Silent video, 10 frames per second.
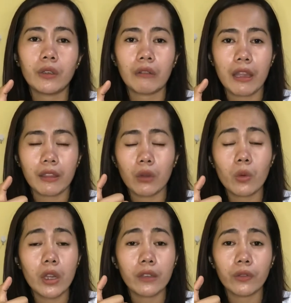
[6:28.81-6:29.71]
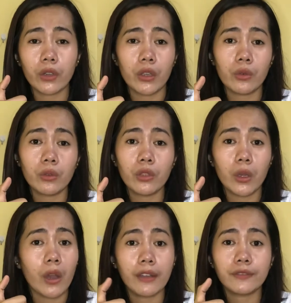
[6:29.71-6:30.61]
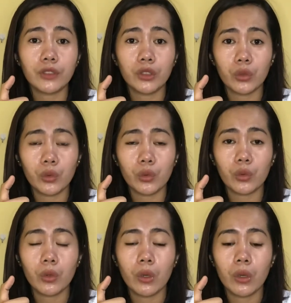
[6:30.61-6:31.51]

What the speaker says: or like the one for you, you have to